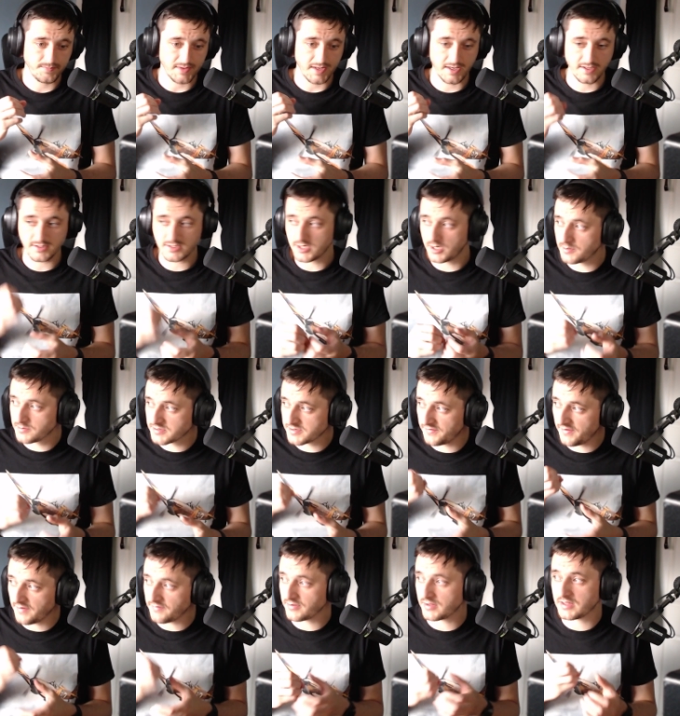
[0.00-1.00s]
in terms
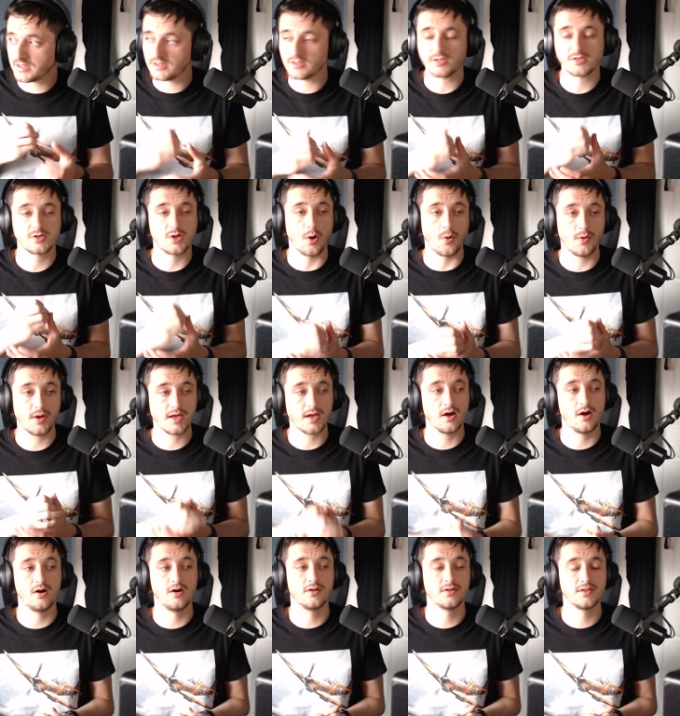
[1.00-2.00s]
of everything that's going
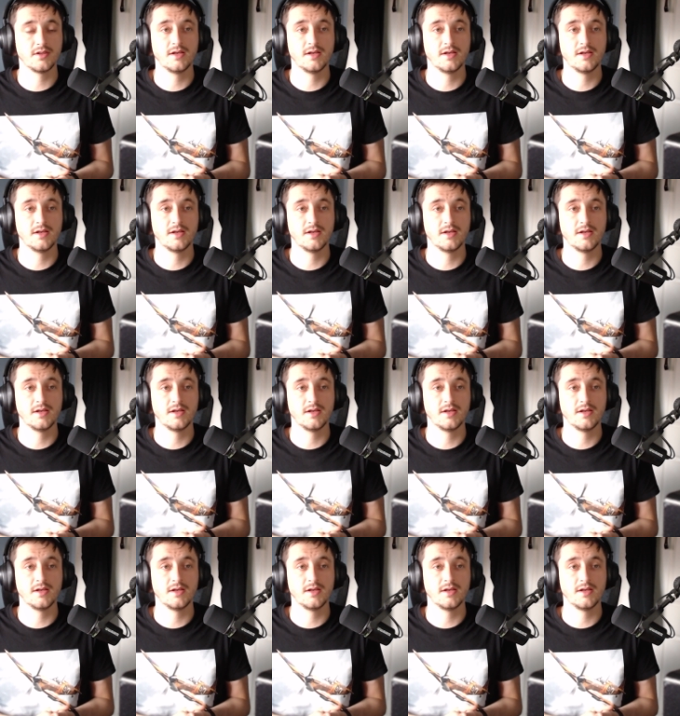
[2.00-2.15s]
on,